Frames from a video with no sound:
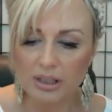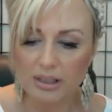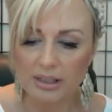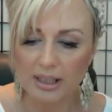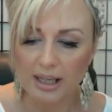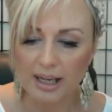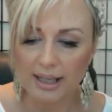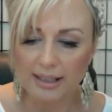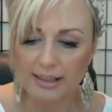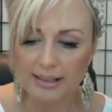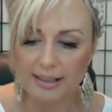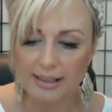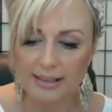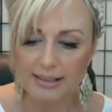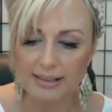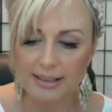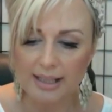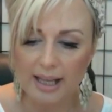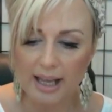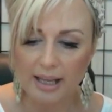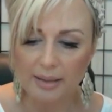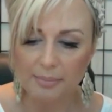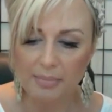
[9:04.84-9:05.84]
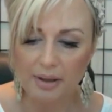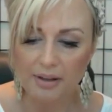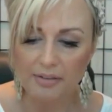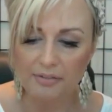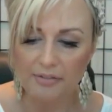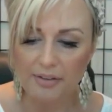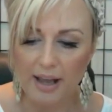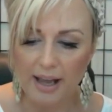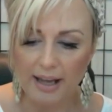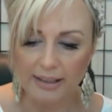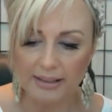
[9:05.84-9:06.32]
it, it had the same
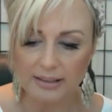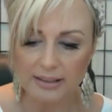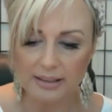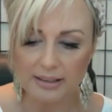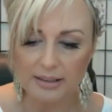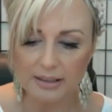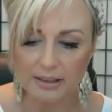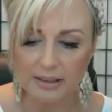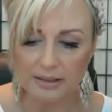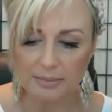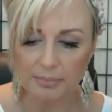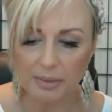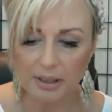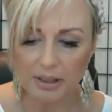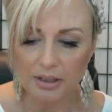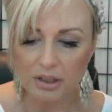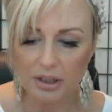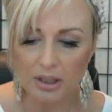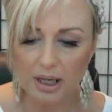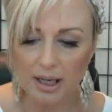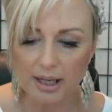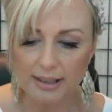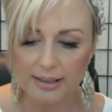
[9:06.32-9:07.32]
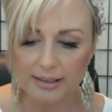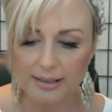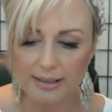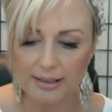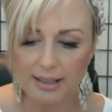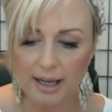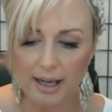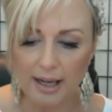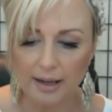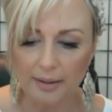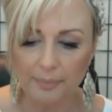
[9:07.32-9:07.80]
effect. It's, it's much
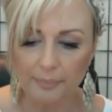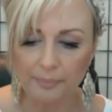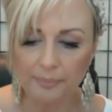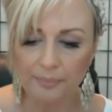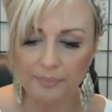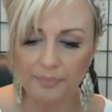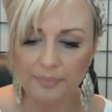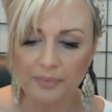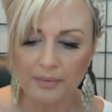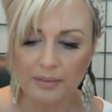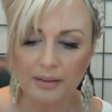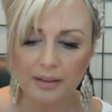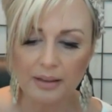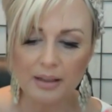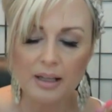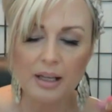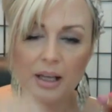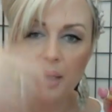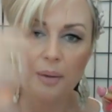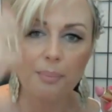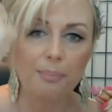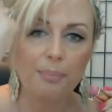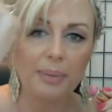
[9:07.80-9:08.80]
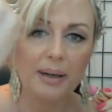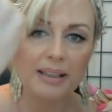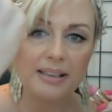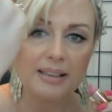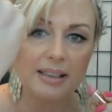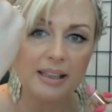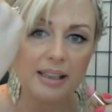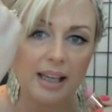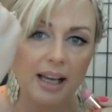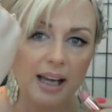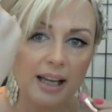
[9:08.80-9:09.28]
lighter,
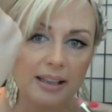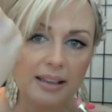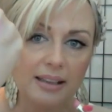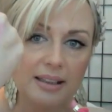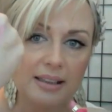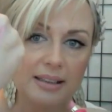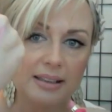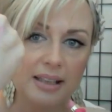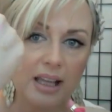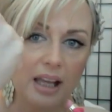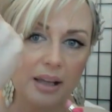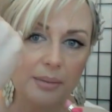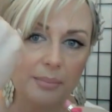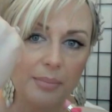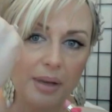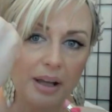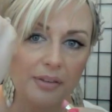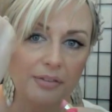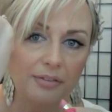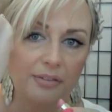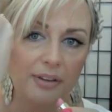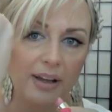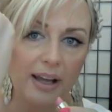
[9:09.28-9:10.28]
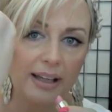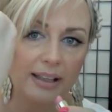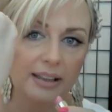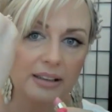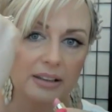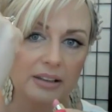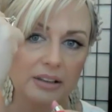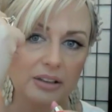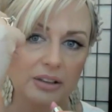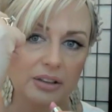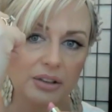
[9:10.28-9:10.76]
but it had the same effect,
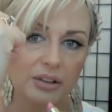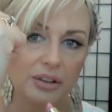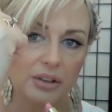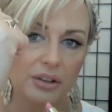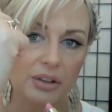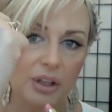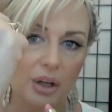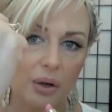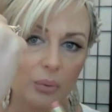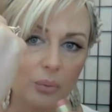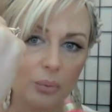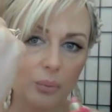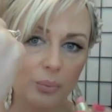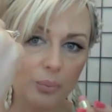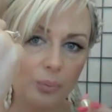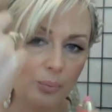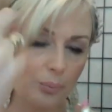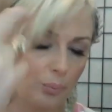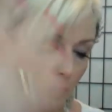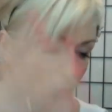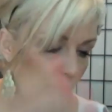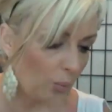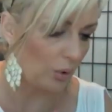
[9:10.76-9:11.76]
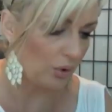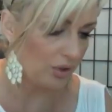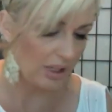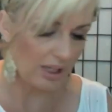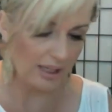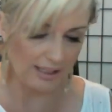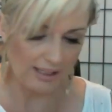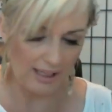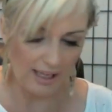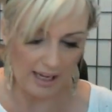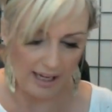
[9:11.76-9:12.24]
you know, what
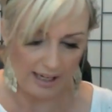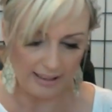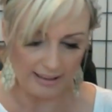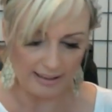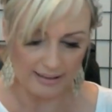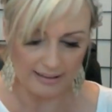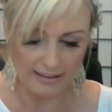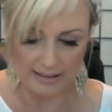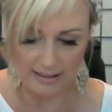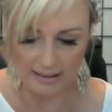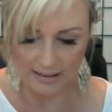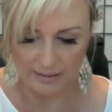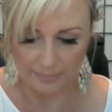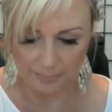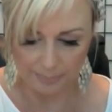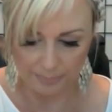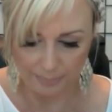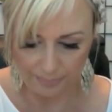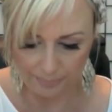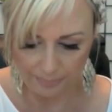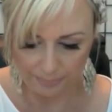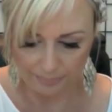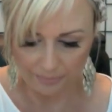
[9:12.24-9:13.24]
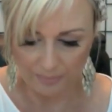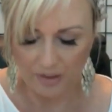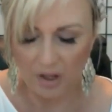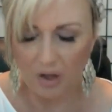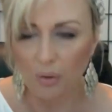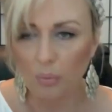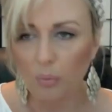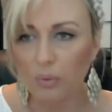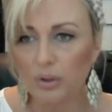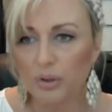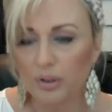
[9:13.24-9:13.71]
I like, the,
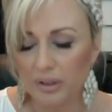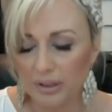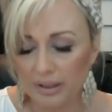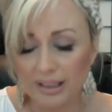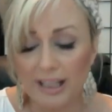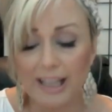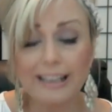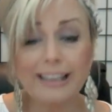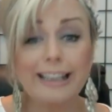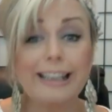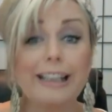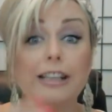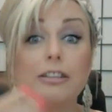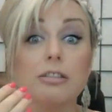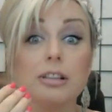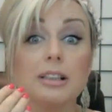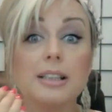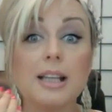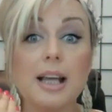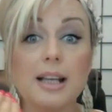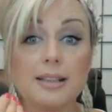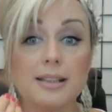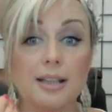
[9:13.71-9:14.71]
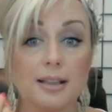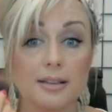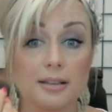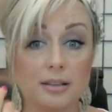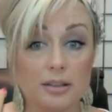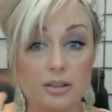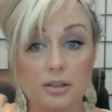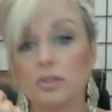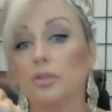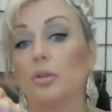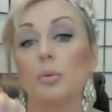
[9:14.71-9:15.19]
I was like iridescent
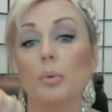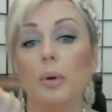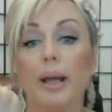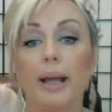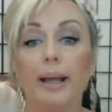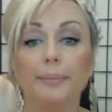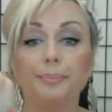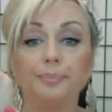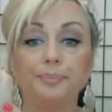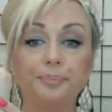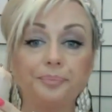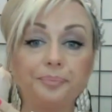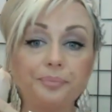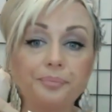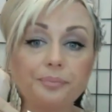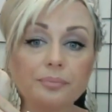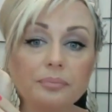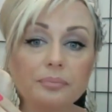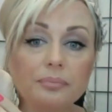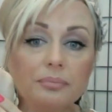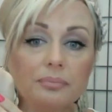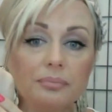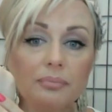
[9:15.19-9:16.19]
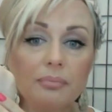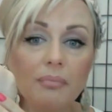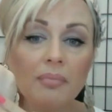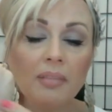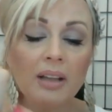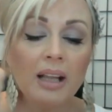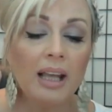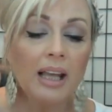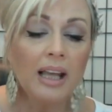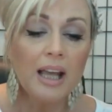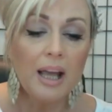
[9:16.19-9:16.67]
to it.
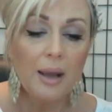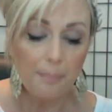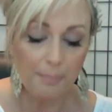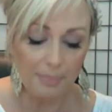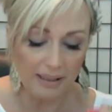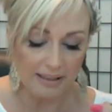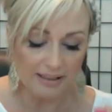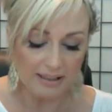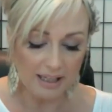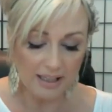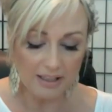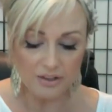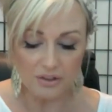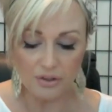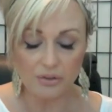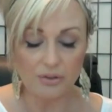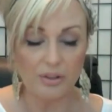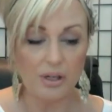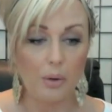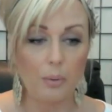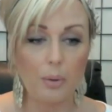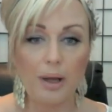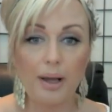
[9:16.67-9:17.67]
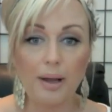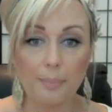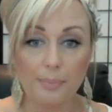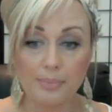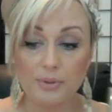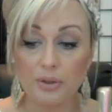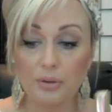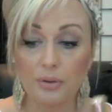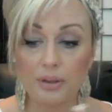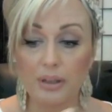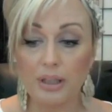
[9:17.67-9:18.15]
But as you know, I
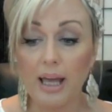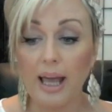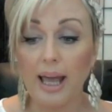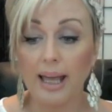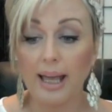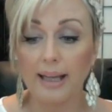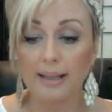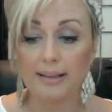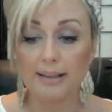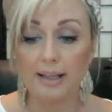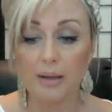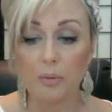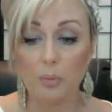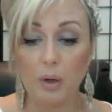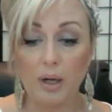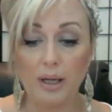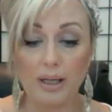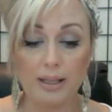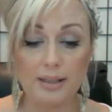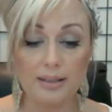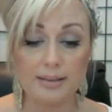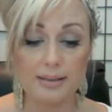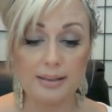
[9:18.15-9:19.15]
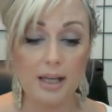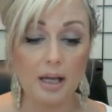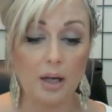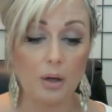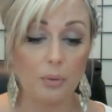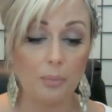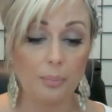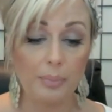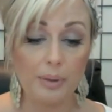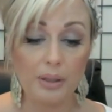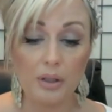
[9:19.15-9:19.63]
absolutely hate their Y S
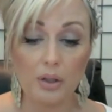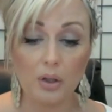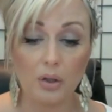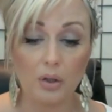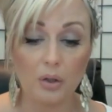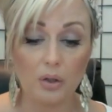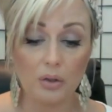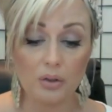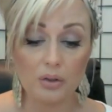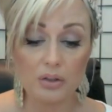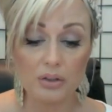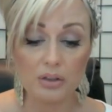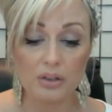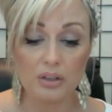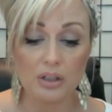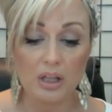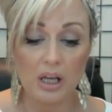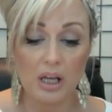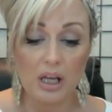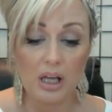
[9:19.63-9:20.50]
L because